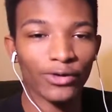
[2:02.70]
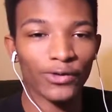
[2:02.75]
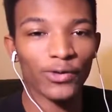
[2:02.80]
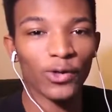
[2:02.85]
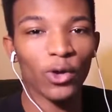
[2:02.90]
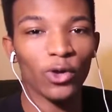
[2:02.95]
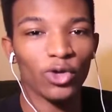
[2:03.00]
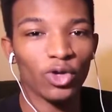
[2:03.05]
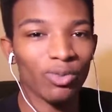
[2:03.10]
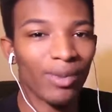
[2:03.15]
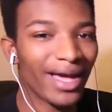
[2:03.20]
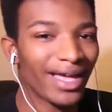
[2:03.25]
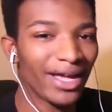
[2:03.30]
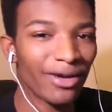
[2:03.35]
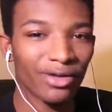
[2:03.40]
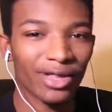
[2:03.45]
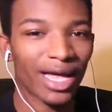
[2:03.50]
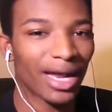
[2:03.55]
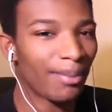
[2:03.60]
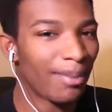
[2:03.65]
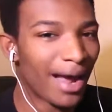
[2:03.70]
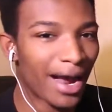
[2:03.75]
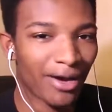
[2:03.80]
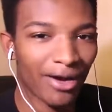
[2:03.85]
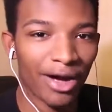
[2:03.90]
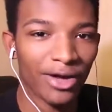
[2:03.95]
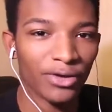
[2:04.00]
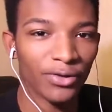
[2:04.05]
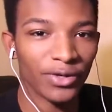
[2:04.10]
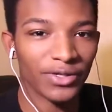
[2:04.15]
out, so you might hear a lot of
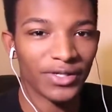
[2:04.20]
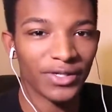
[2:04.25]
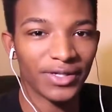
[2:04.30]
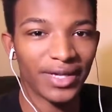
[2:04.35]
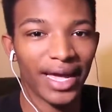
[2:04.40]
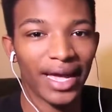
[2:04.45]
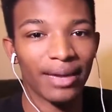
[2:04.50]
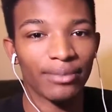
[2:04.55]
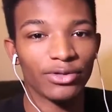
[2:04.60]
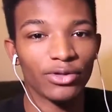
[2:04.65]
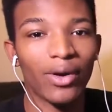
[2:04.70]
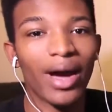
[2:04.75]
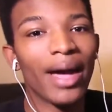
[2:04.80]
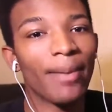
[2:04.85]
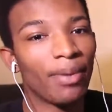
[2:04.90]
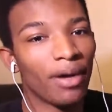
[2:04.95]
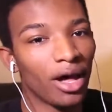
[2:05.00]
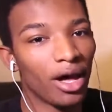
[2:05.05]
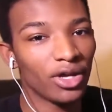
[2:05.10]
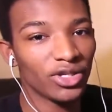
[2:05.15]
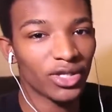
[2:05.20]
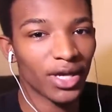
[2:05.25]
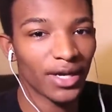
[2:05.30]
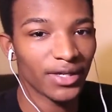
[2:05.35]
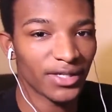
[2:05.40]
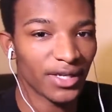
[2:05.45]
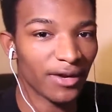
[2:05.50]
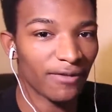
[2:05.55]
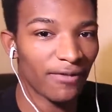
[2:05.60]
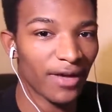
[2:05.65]
background noise this game, so I
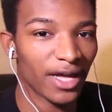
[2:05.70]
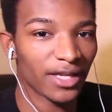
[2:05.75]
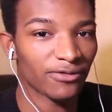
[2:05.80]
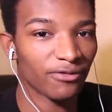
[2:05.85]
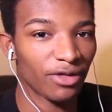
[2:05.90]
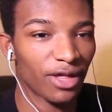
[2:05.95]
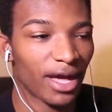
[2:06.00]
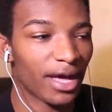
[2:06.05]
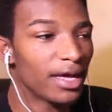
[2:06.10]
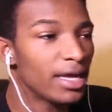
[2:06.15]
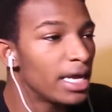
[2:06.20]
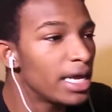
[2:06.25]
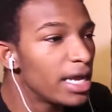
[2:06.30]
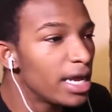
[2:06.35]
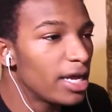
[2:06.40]
apologize in advance for that.